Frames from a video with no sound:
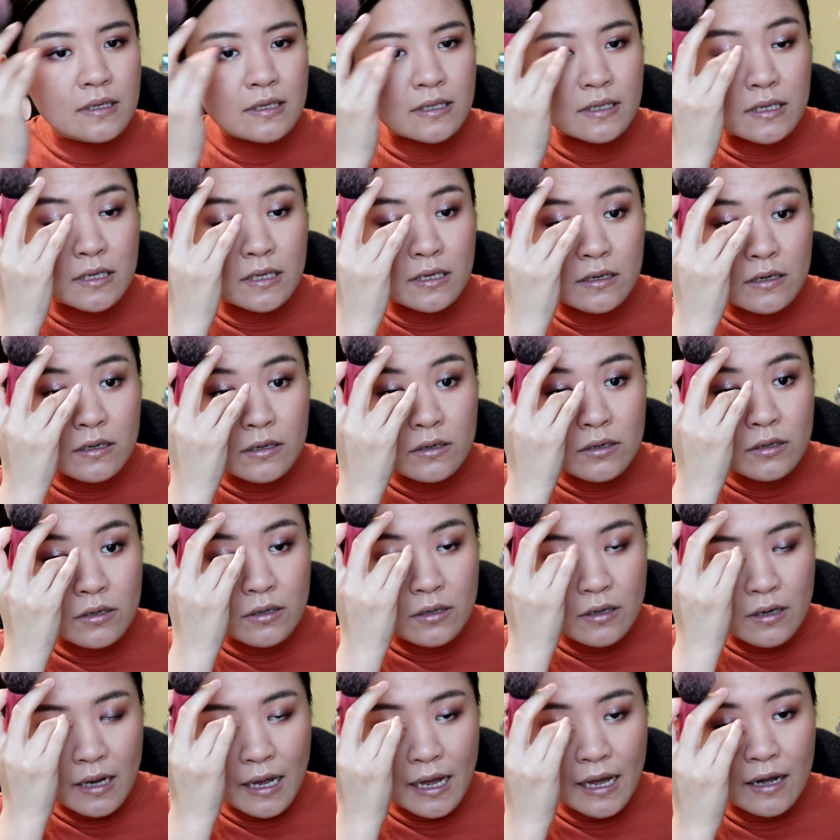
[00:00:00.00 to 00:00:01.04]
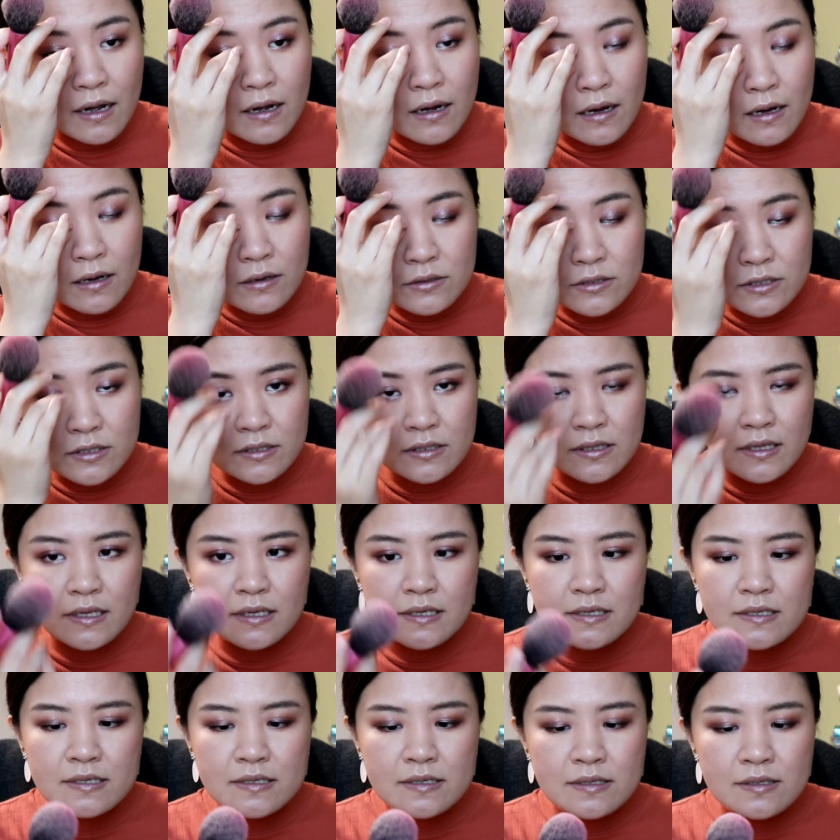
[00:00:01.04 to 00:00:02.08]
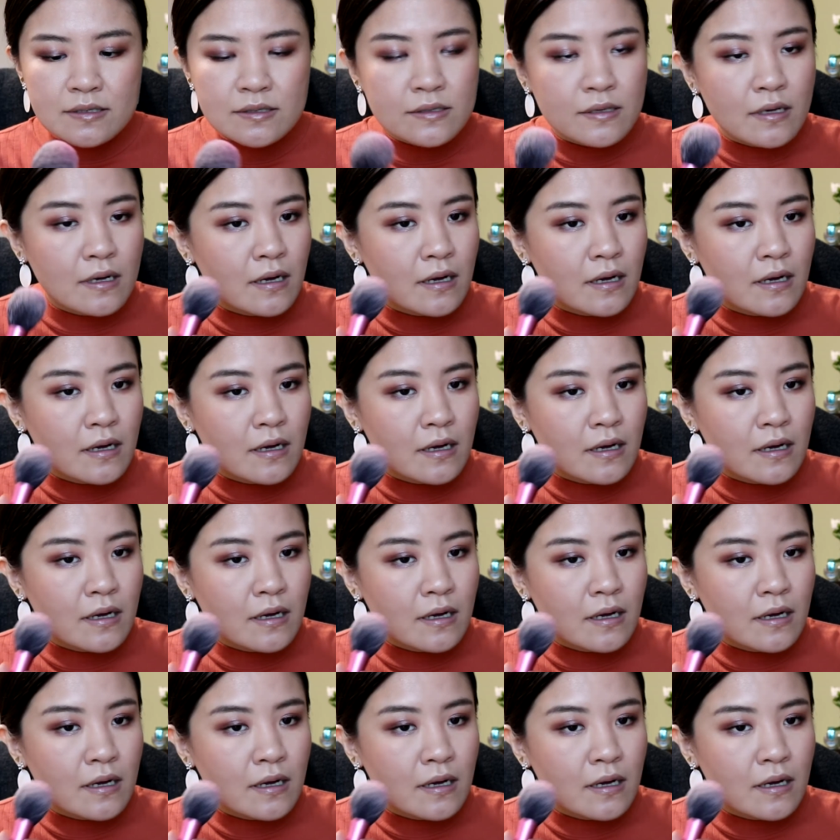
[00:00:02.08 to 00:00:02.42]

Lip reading: ear, I got this